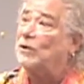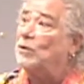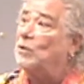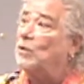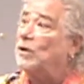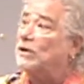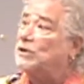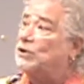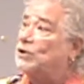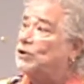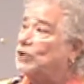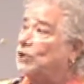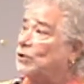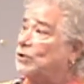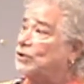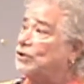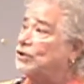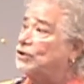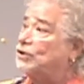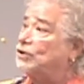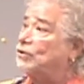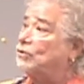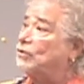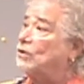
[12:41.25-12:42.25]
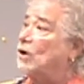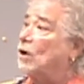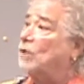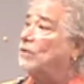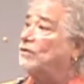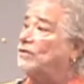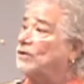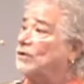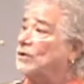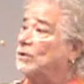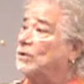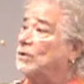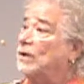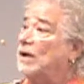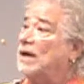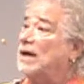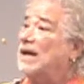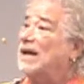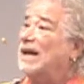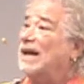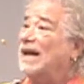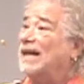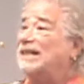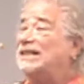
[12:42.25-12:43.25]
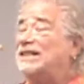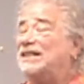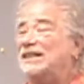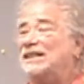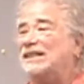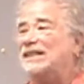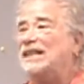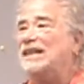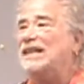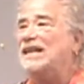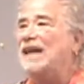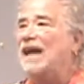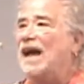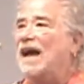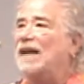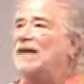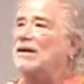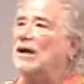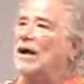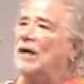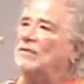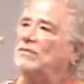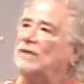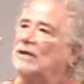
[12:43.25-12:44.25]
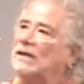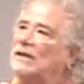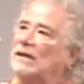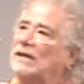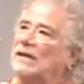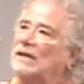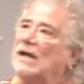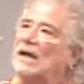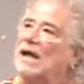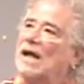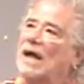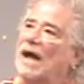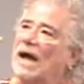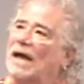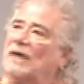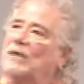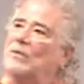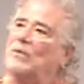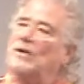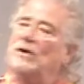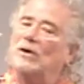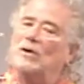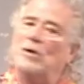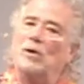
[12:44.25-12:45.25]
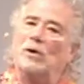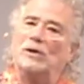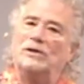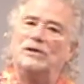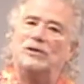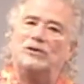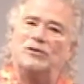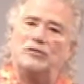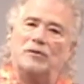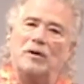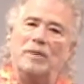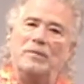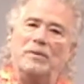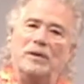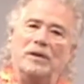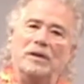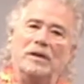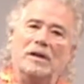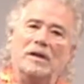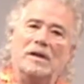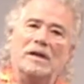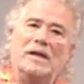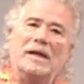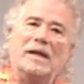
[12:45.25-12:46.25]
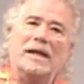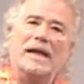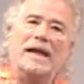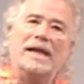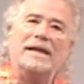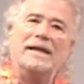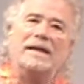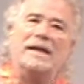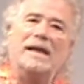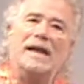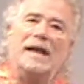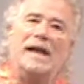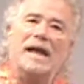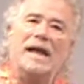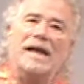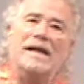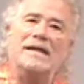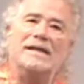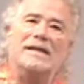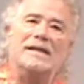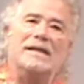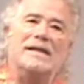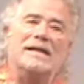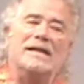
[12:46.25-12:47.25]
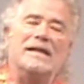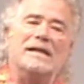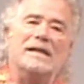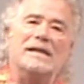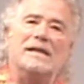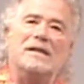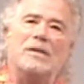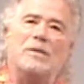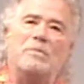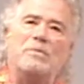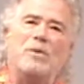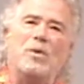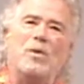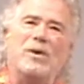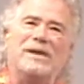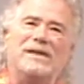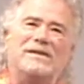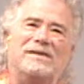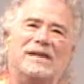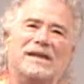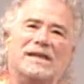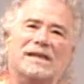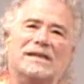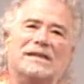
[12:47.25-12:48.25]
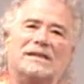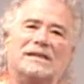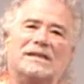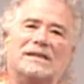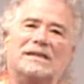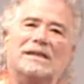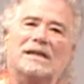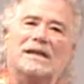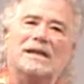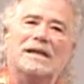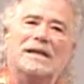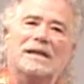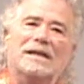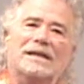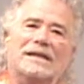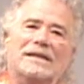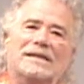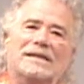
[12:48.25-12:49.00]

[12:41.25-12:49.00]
for you what church you go to? And she said, yeah, I don't want to cause trouble. And the point is,